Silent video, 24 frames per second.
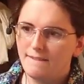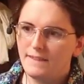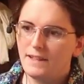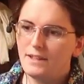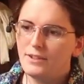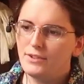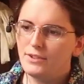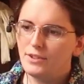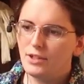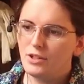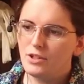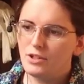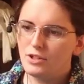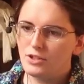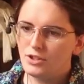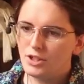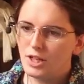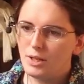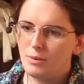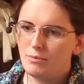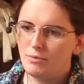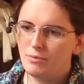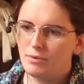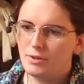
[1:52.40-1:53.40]
it's such a
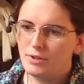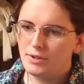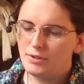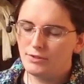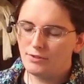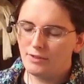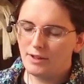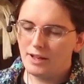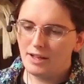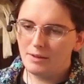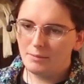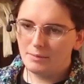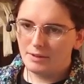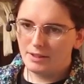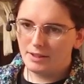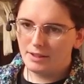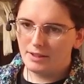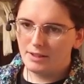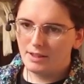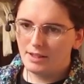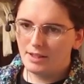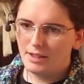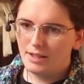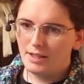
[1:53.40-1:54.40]
shame for his
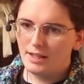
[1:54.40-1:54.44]
family.